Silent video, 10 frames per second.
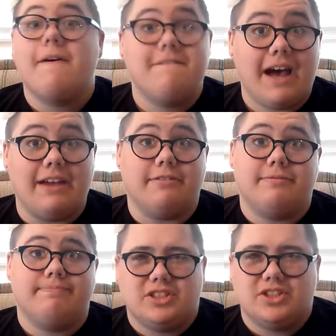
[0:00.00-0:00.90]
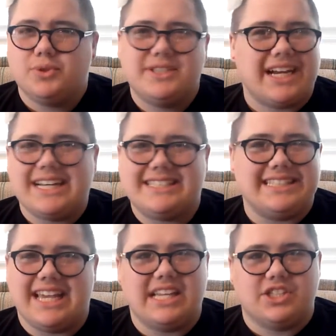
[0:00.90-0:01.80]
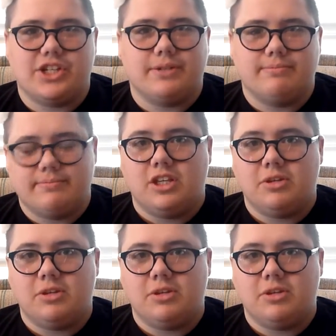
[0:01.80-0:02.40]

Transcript: 5. Suicide isn't the answer.